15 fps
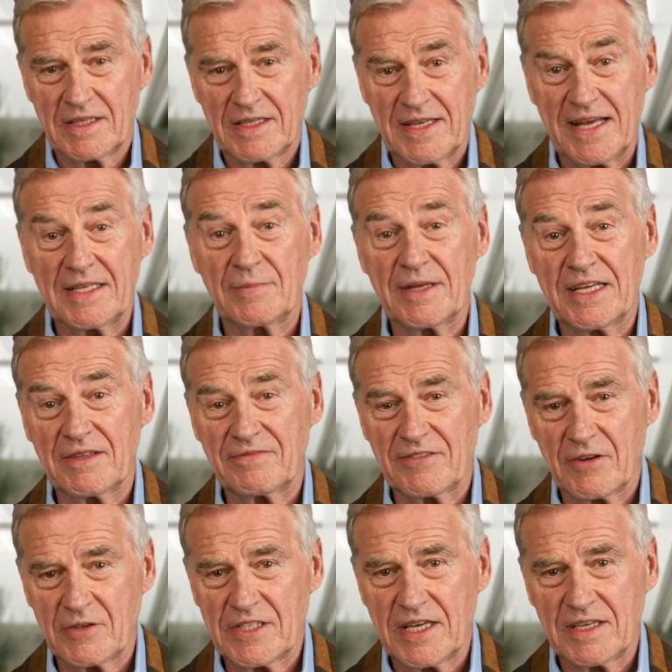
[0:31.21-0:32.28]
That can be
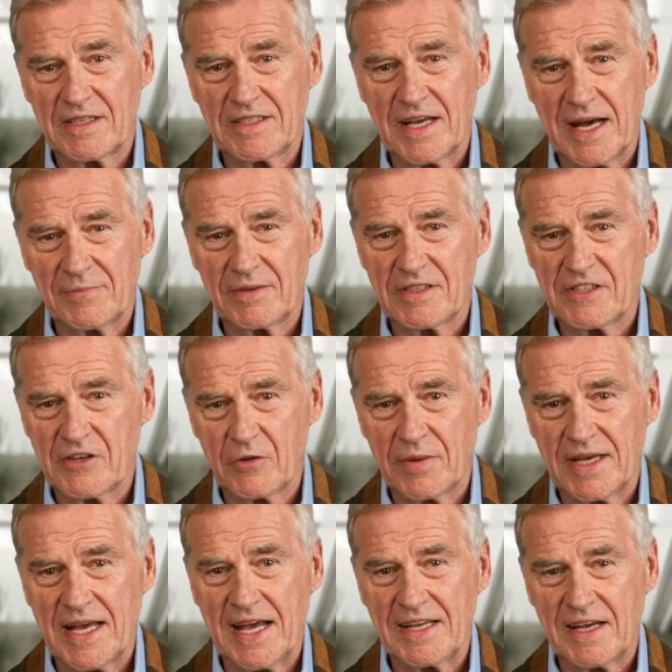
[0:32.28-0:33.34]
confusing,
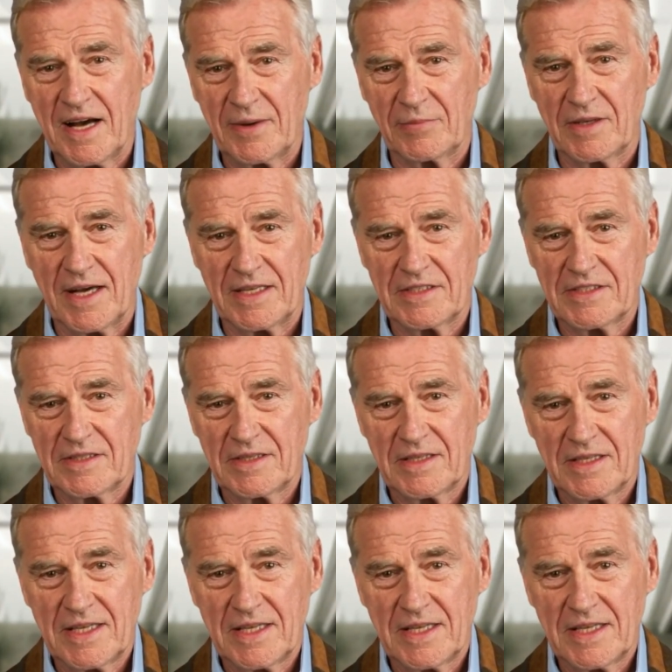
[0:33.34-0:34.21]
time-consuming, and complex.